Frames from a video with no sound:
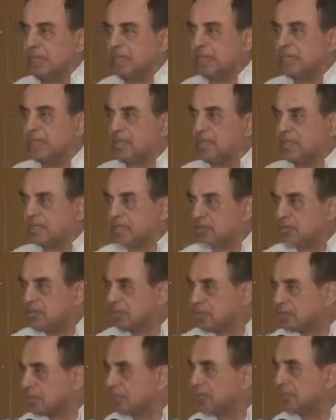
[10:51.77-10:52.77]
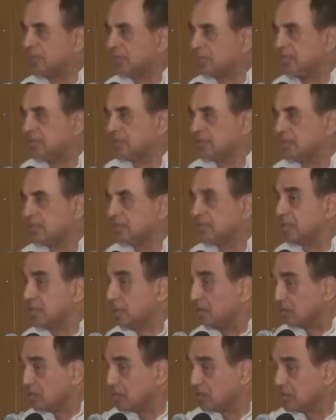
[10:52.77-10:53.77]
and the resolution got passed.
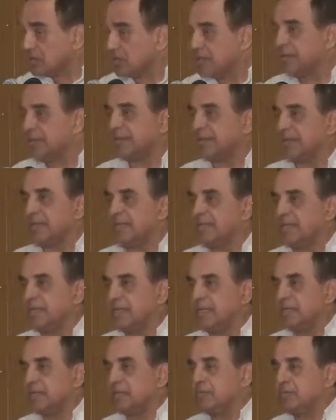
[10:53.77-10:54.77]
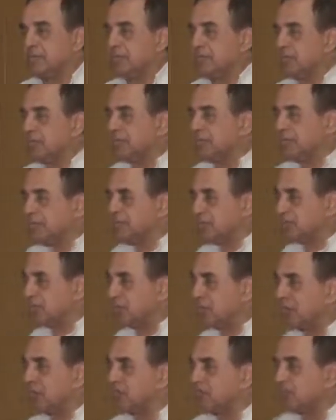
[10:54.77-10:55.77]
They also said, because the British
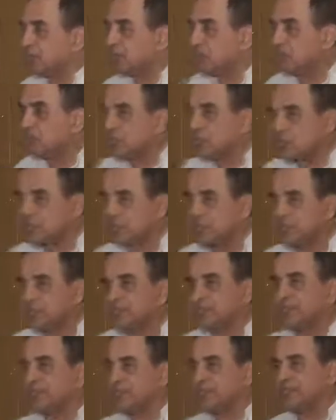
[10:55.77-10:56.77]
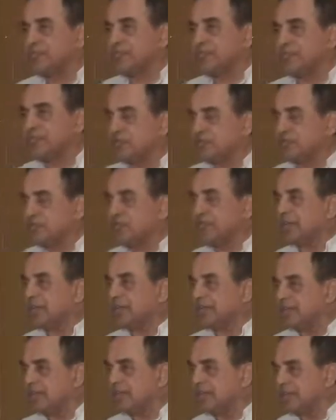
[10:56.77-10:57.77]
only controlled two-thirds of
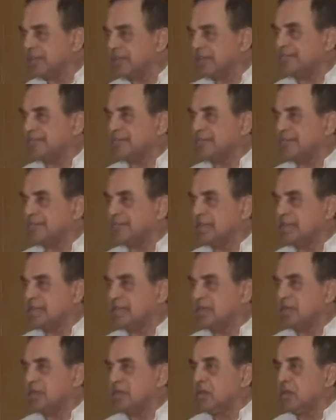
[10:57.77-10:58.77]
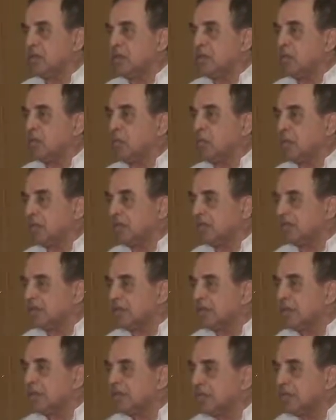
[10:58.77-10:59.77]
United India,
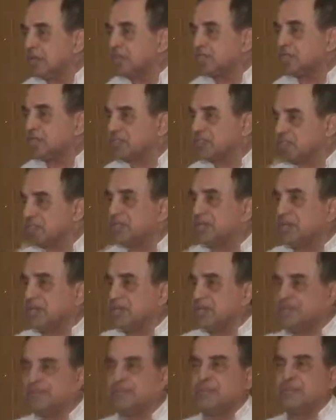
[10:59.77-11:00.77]
one-third was still